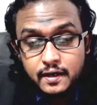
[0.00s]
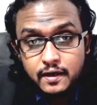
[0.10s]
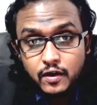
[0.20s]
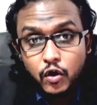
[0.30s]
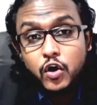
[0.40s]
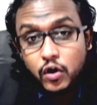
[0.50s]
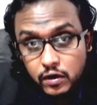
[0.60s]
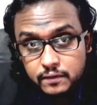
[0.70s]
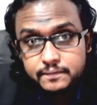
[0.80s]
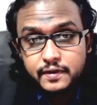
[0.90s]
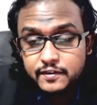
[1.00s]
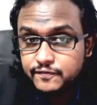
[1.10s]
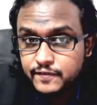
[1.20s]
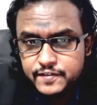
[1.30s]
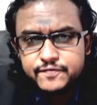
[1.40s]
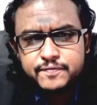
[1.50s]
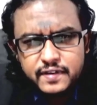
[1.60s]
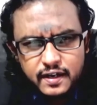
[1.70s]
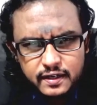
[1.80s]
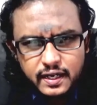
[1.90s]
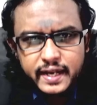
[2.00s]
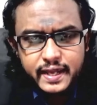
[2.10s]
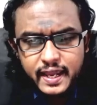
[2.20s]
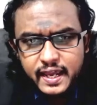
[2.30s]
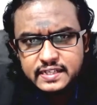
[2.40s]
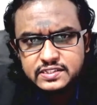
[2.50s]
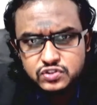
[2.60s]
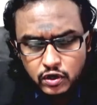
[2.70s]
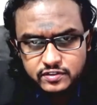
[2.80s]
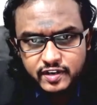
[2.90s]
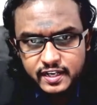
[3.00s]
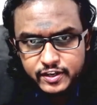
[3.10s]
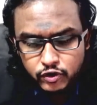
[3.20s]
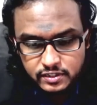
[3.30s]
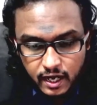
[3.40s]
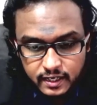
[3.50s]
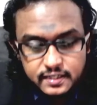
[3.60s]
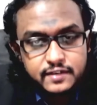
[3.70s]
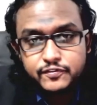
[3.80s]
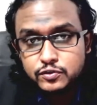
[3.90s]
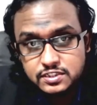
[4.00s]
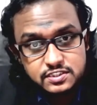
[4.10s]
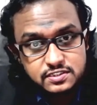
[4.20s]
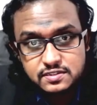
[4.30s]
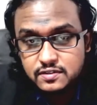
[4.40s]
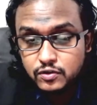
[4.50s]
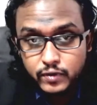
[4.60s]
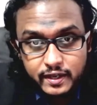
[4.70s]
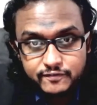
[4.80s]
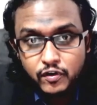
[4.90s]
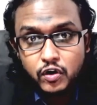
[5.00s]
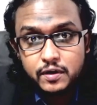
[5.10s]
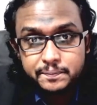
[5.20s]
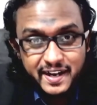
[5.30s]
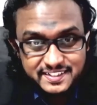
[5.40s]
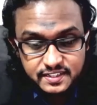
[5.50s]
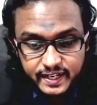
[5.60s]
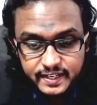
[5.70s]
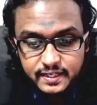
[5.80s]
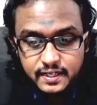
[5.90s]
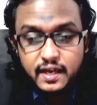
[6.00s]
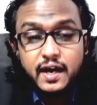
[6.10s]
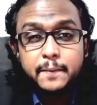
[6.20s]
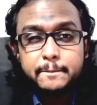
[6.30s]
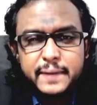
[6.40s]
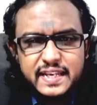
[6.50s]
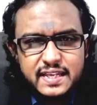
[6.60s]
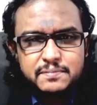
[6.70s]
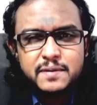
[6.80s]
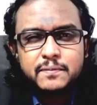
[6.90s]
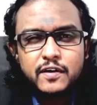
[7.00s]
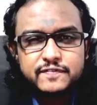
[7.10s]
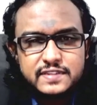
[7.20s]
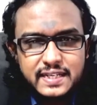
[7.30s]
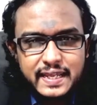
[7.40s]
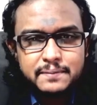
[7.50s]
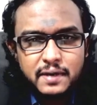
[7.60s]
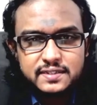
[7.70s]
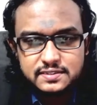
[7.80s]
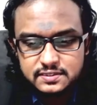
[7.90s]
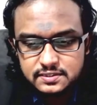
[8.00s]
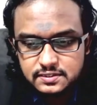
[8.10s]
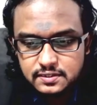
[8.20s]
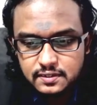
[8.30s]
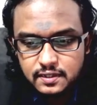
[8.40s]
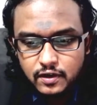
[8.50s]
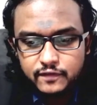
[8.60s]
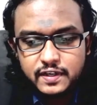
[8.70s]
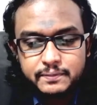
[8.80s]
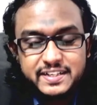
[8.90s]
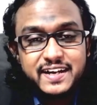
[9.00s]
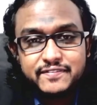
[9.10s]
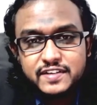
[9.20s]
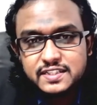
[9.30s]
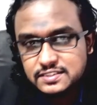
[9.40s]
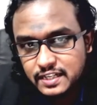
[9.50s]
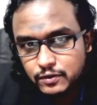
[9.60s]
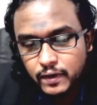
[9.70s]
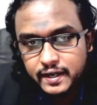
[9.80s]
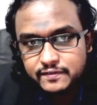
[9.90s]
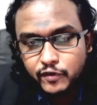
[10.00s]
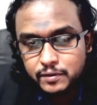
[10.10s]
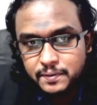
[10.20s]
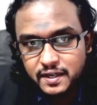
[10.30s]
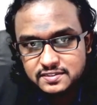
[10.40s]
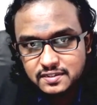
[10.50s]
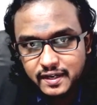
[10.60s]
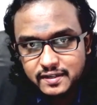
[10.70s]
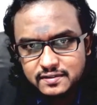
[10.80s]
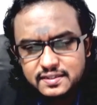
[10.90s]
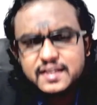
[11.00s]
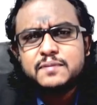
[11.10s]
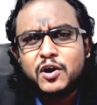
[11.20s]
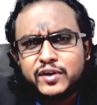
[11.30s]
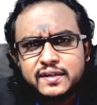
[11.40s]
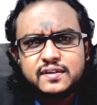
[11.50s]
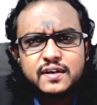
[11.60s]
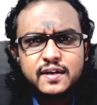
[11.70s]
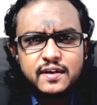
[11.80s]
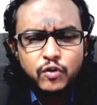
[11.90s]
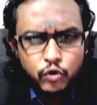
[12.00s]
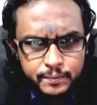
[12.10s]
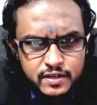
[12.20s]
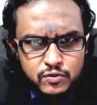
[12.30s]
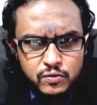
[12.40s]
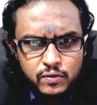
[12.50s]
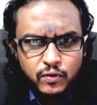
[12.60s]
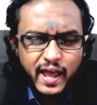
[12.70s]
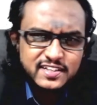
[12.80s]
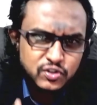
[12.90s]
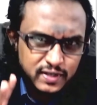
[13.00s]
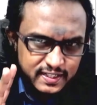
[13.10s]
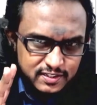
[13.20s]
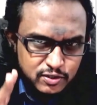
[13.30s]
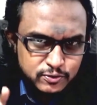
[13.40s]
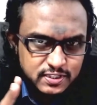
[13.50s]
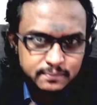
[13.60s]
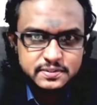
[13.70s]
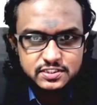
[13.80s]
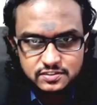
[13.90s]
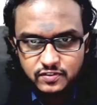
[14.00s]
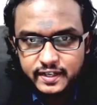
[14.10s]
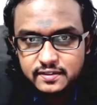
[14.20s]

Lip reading: Or if a grade A is not really your target, if you're just looking for a pass grade, a minimum of 3 months of committed effort is required for a pass grade. Think about it. OBU has only 2 submissions, right?